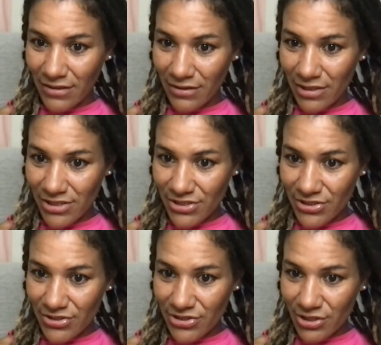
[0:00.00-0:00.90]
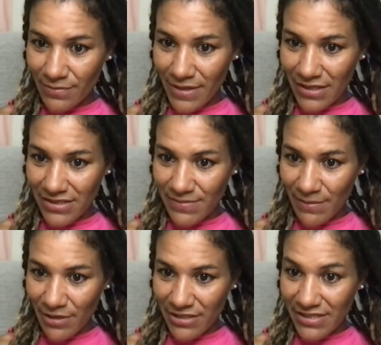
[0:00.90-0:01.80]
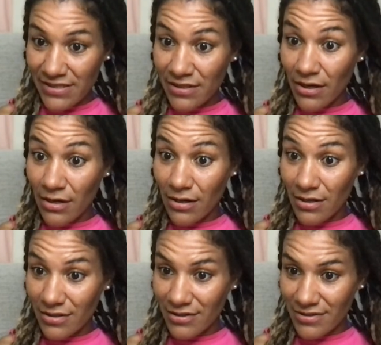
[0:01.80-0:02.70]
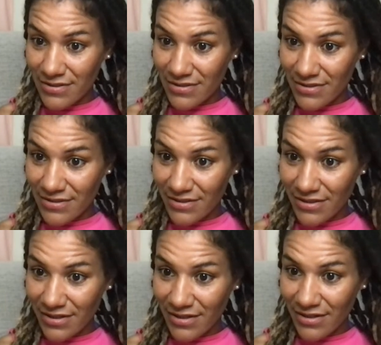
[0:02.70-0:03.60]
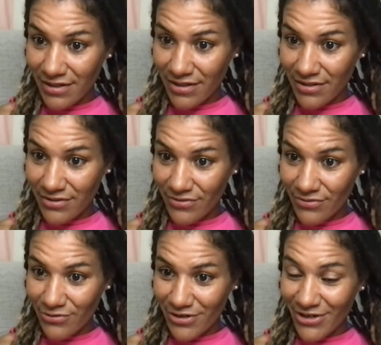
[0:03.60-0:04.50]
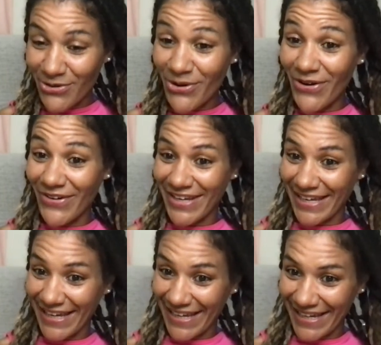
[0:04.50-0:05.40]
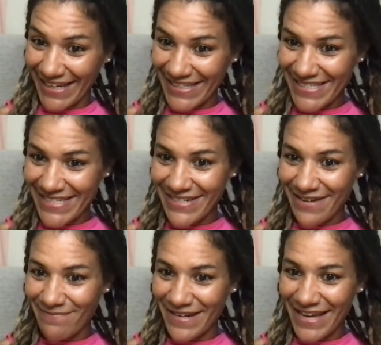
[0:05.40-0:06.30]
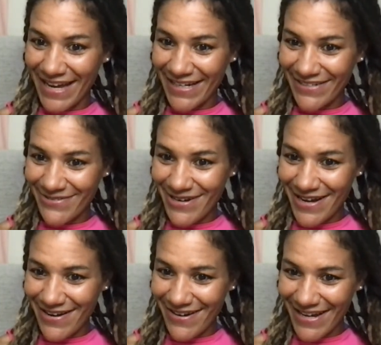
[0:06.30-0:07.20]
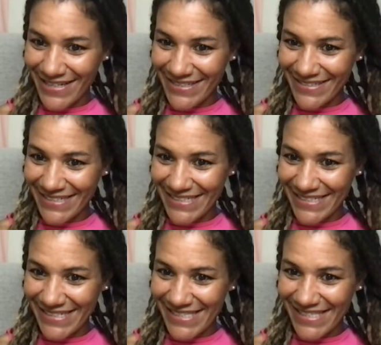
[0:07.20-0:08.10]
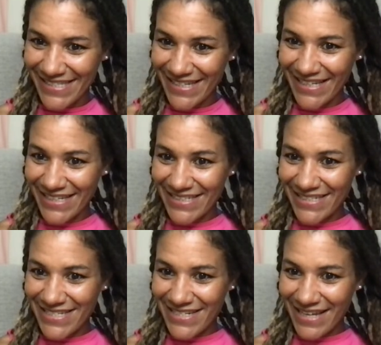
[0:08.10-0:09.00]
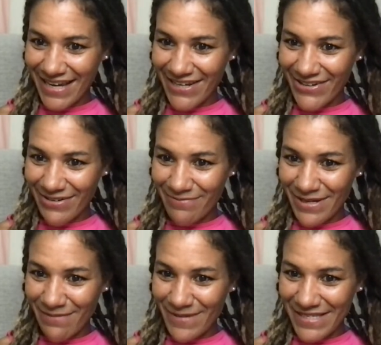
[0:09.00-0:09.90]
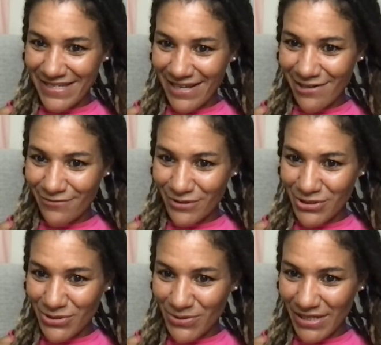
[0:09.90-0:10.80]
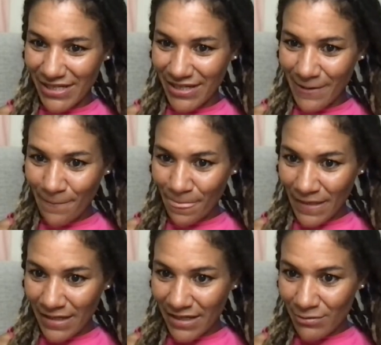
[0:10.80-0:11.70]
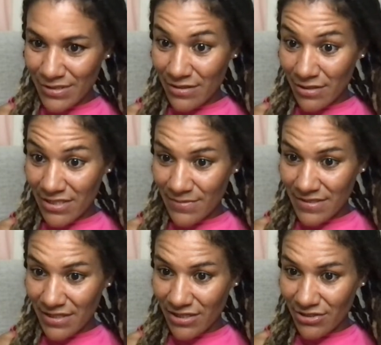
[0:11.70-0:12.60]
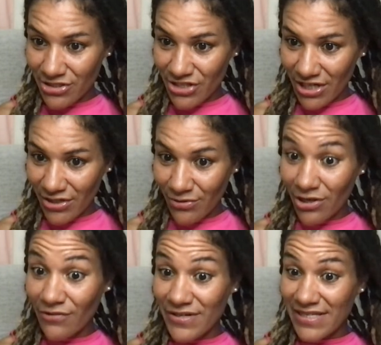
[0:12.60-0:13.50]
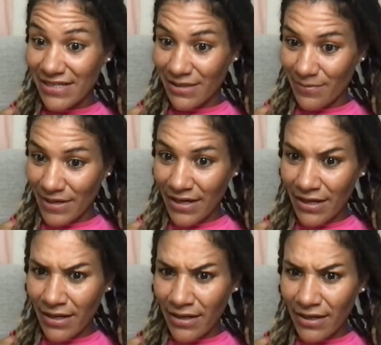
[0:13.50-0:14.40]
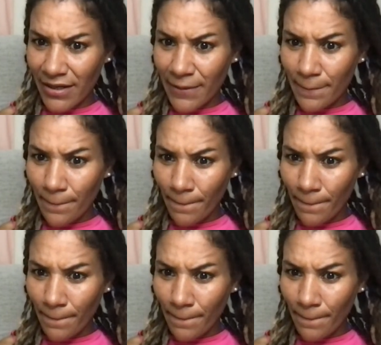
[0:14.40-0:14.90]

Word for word: Culture Max. My birthday is in August and I roar. Okay, Scrappy Dan, Wagwan, greetings. DJ Dino, big up yourself, Julie. It was awesome seeing you track down Lover's Leap. I